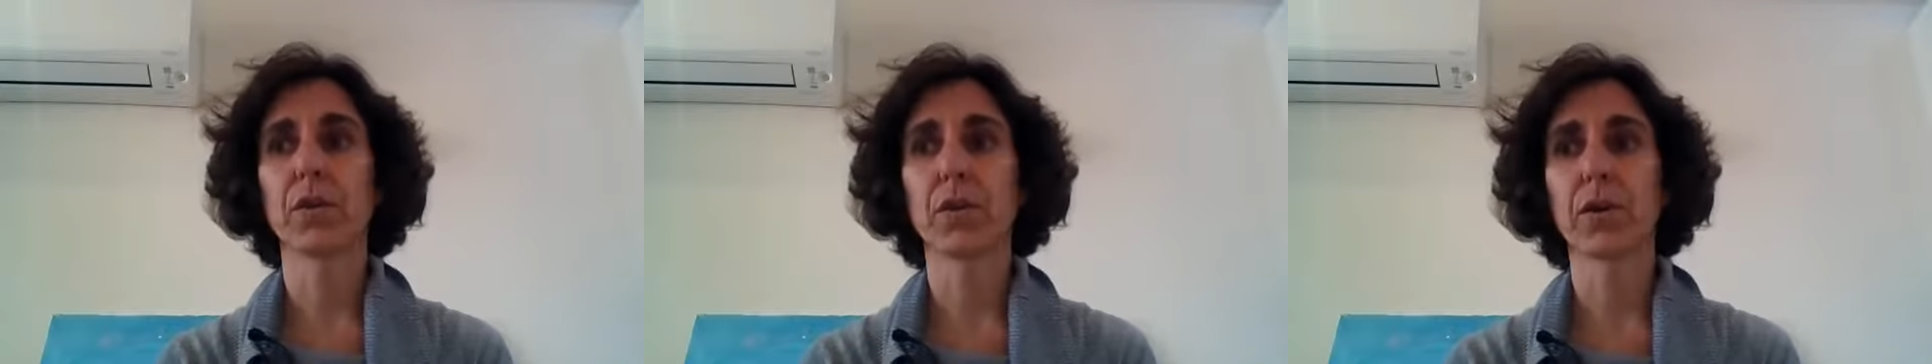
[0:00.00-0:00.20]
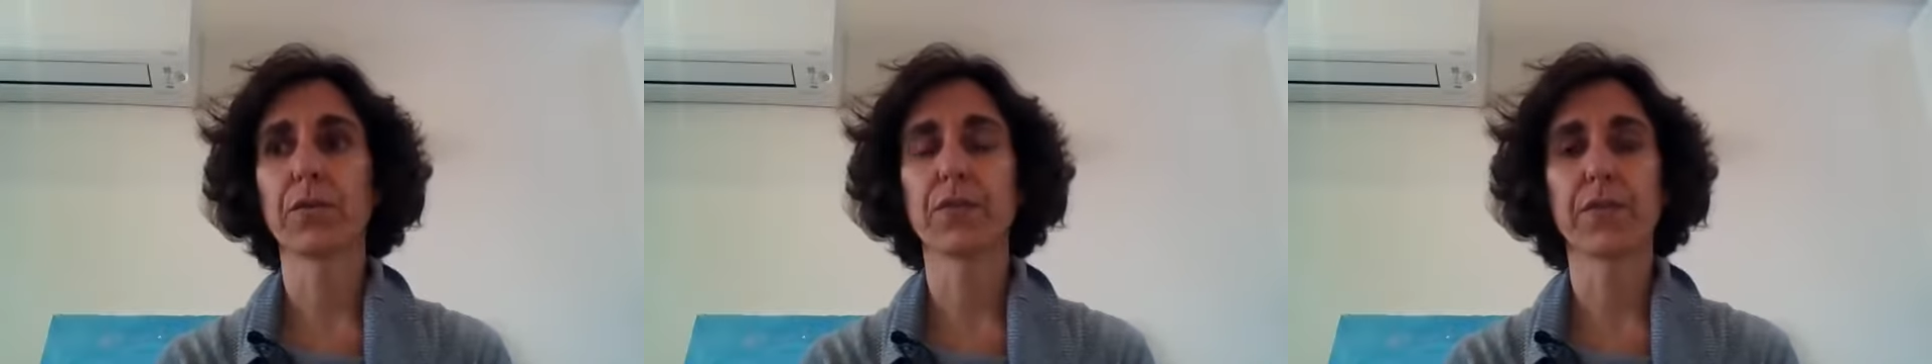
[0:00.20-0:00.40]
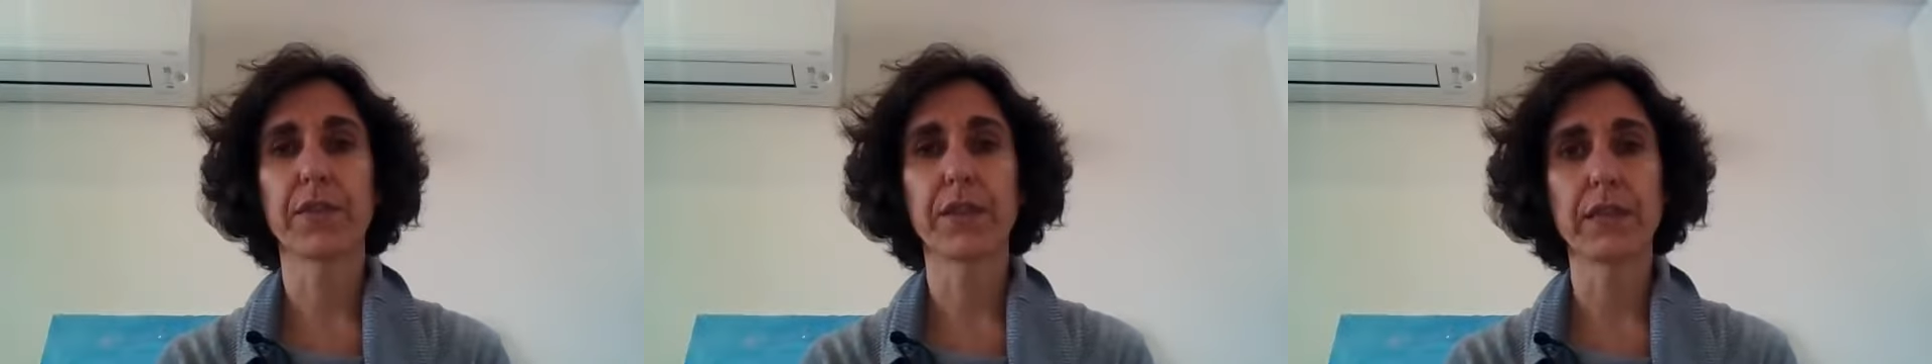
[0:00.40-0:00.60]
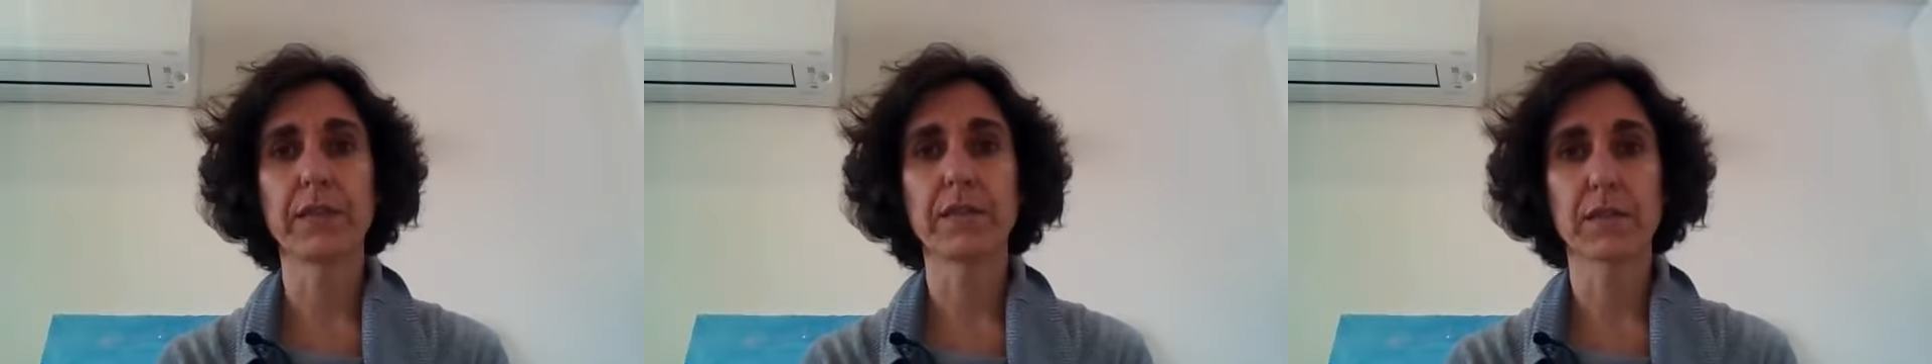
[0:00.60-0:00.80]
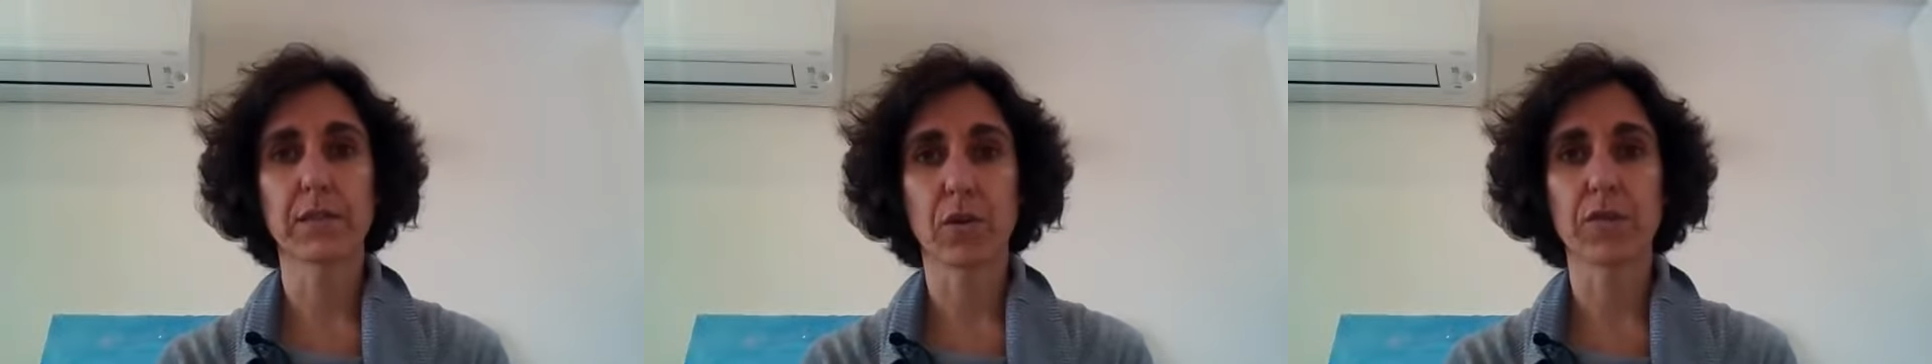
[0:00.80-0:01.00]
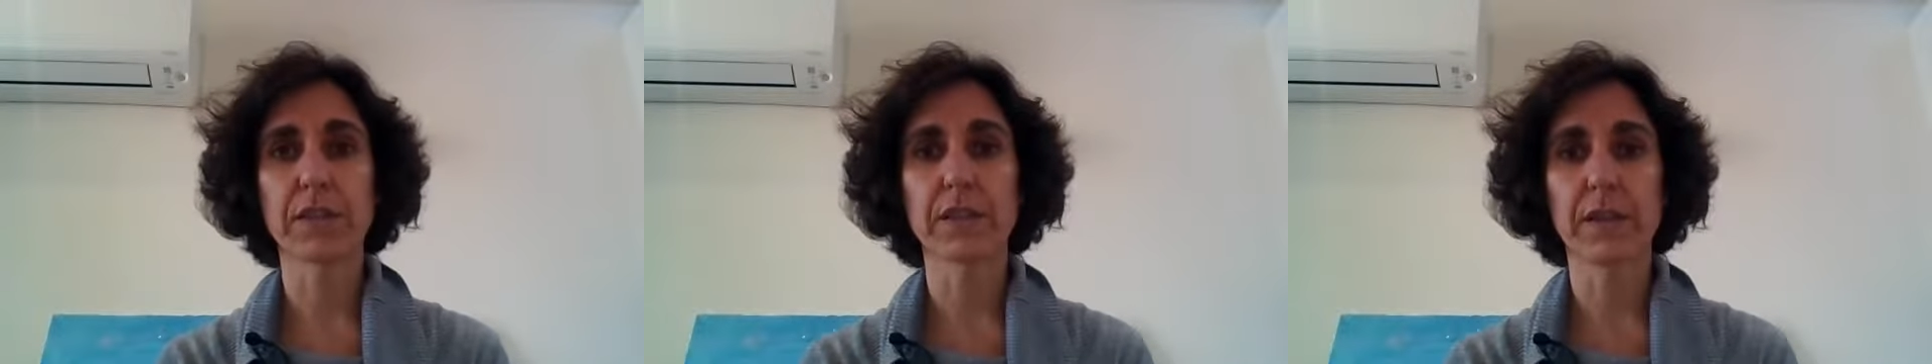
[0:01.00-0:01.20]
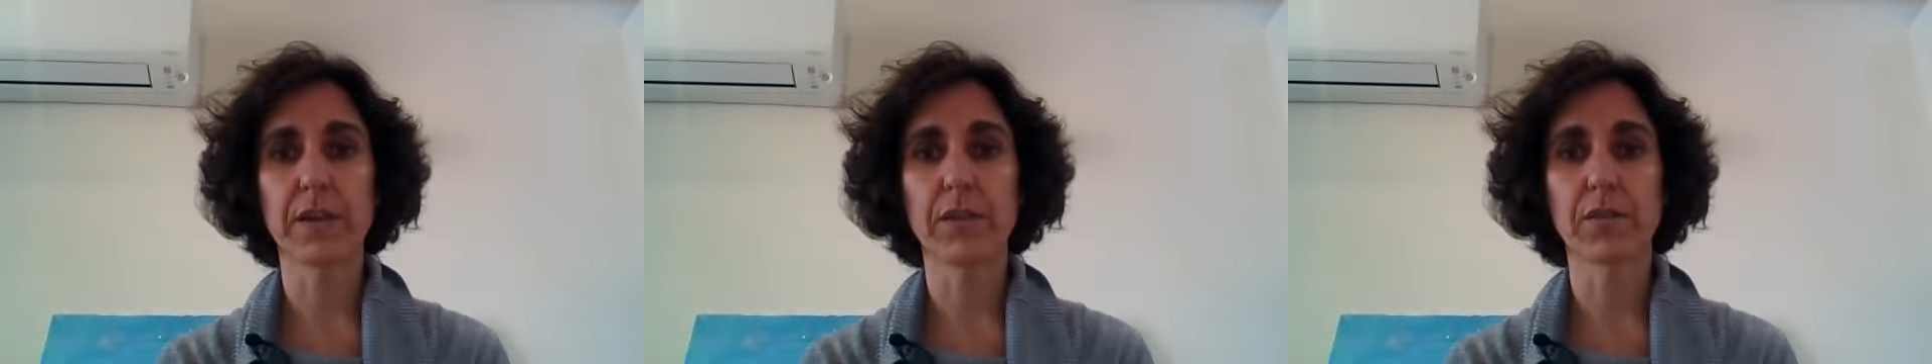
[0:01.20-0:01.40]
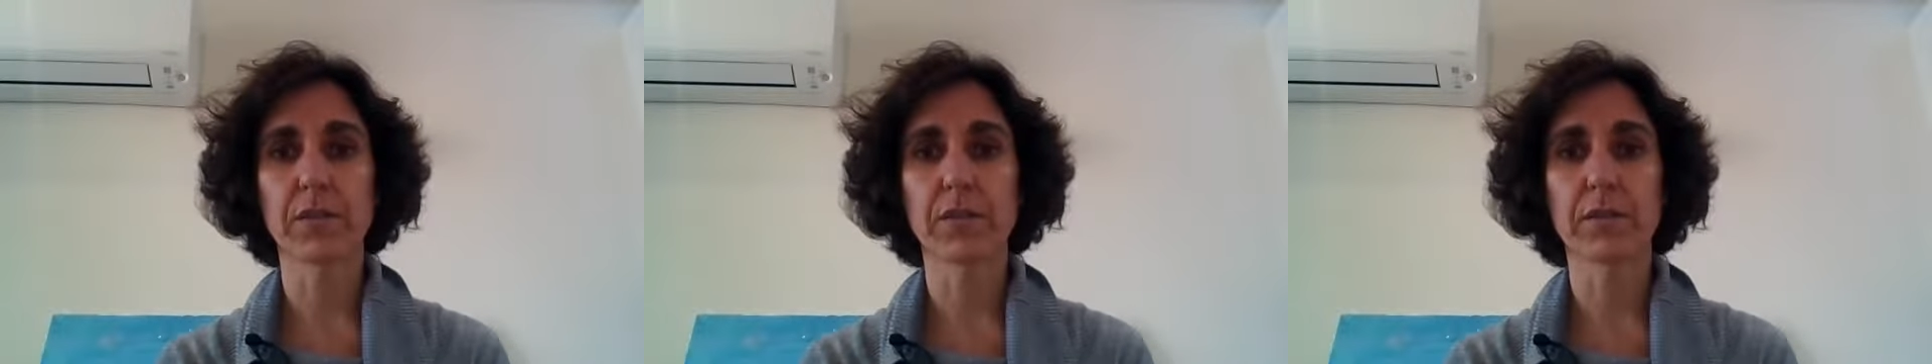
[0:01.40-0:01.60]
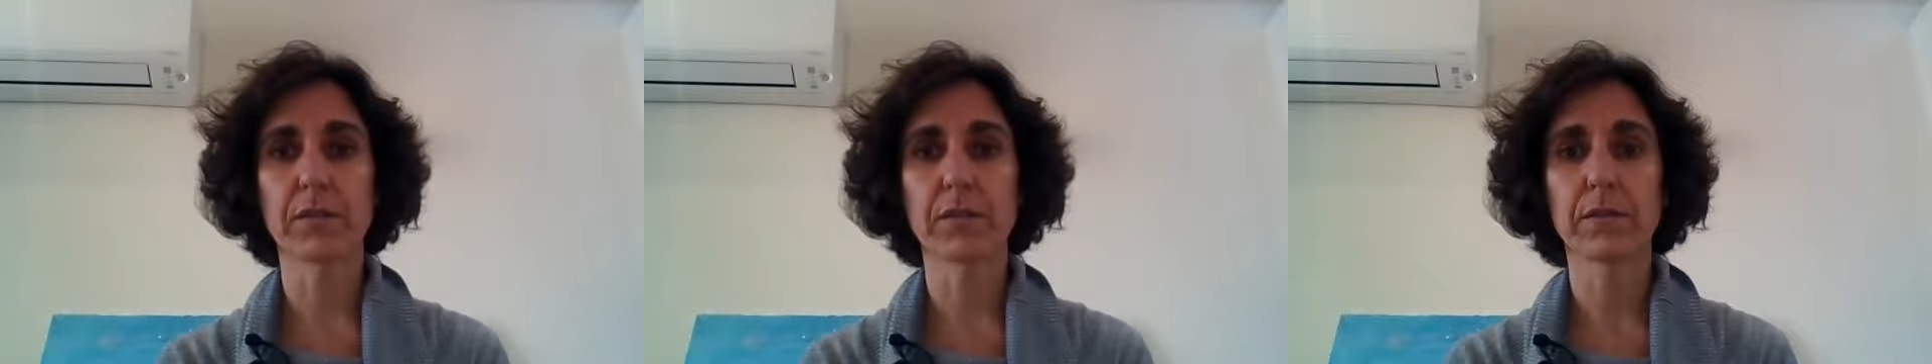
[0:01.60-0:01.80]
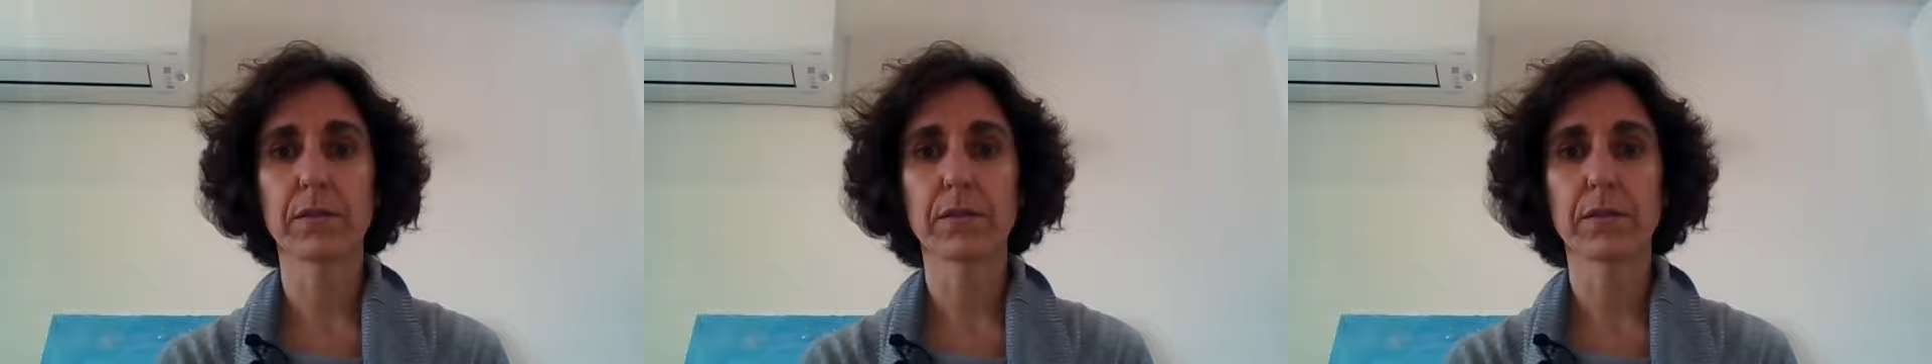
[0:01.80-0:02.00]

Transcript: of this conversation.